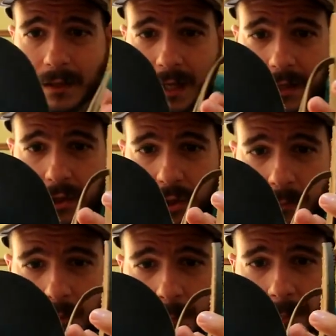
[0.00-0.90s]
like,
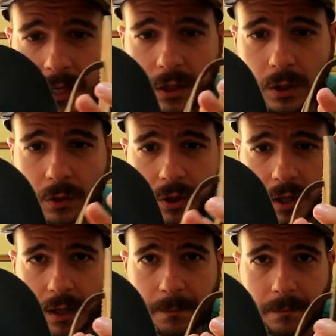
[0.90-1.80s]
your pinky toe is
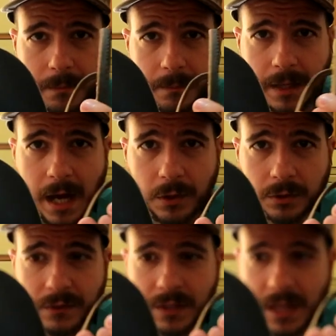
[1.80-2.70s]
gonna be
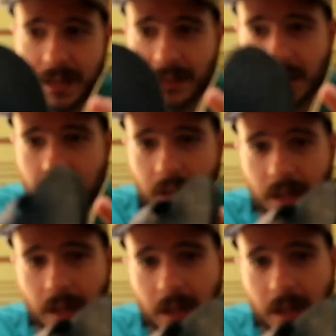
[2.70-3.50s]
out of the sandal.